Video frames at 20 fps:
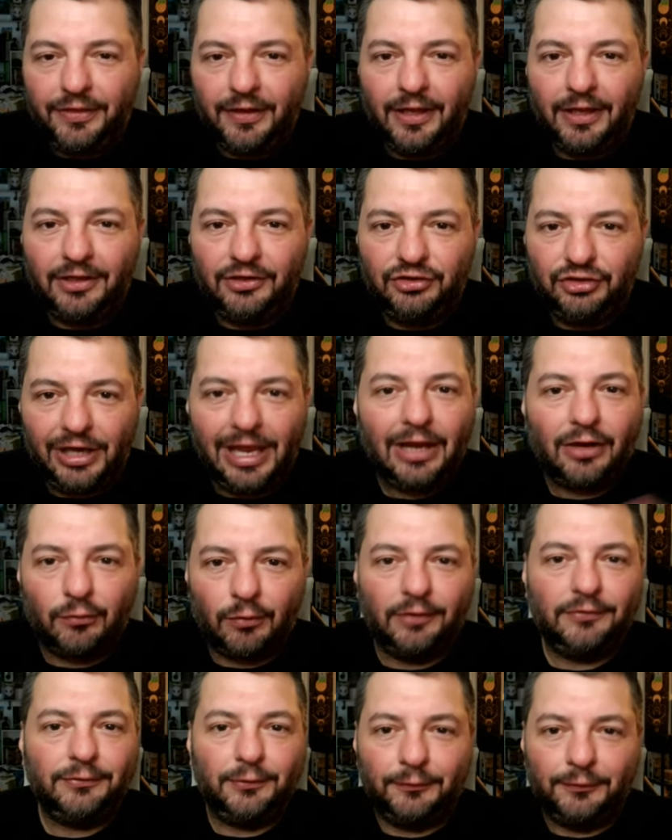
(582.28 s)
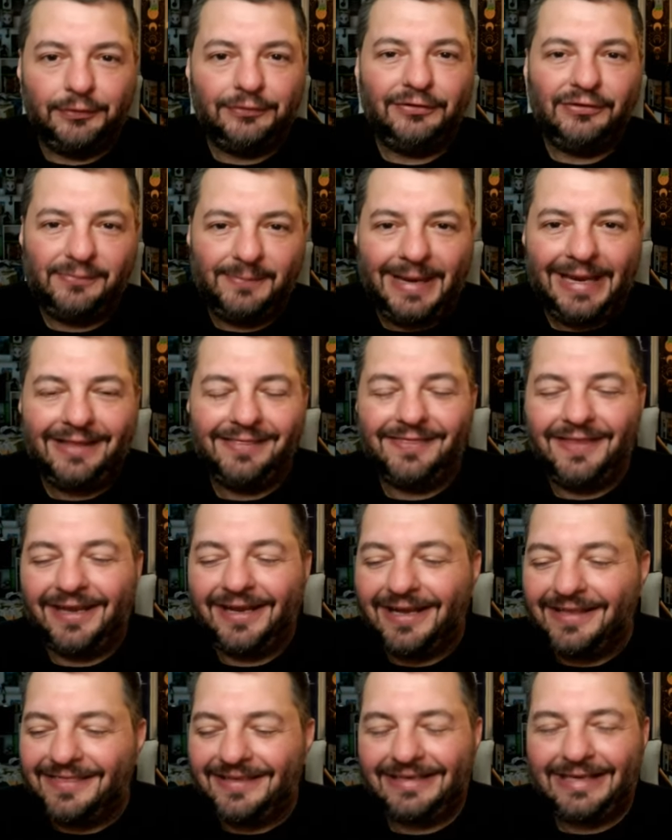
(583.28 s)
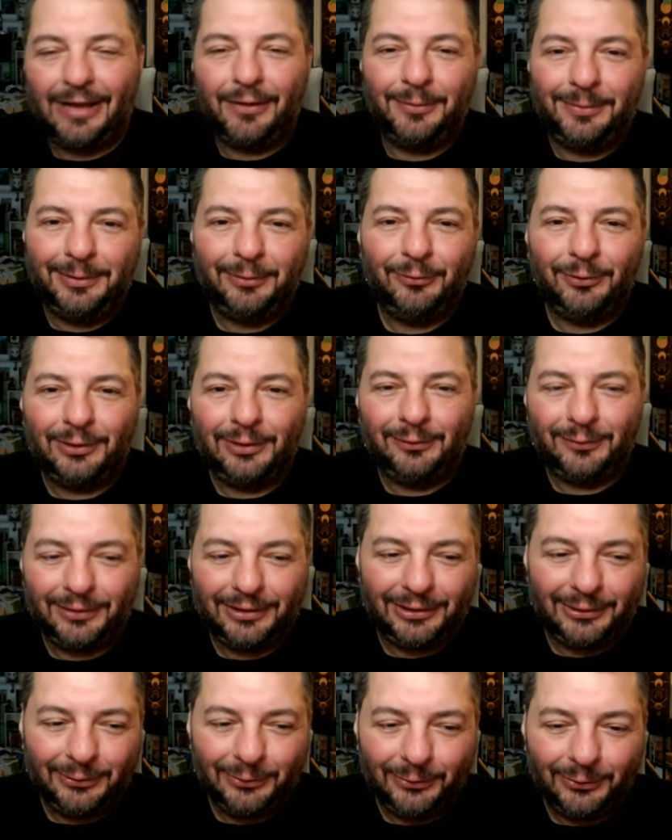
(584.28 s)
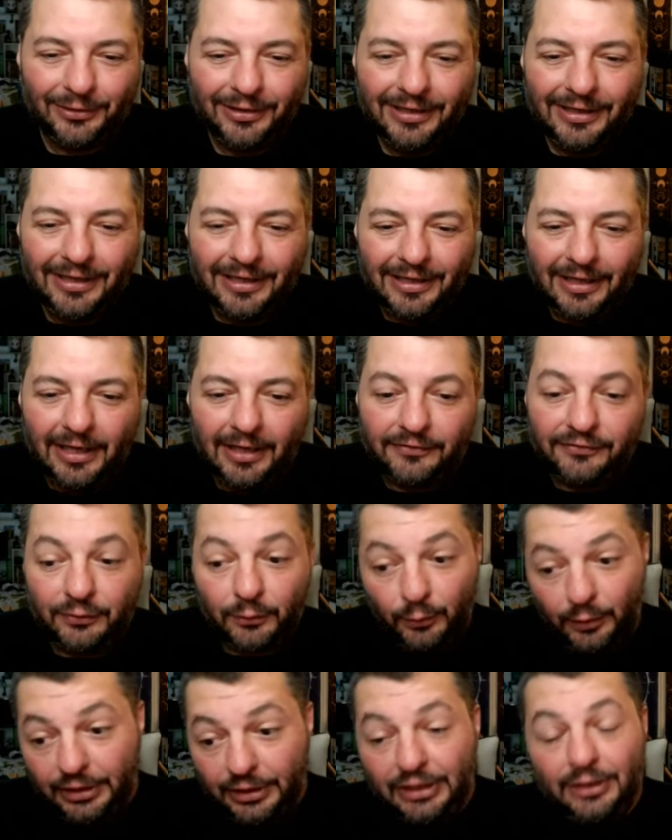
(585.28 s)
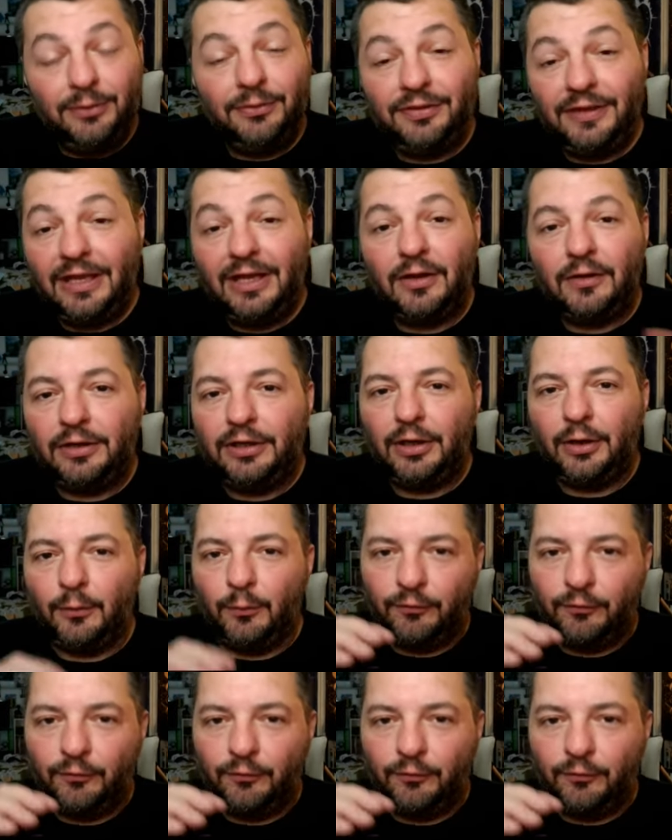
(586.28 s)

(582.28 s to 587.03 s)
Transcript: uh, Jack Russell versus Man Thing. I think that would be really really cool. Uh, so what do you think? You know,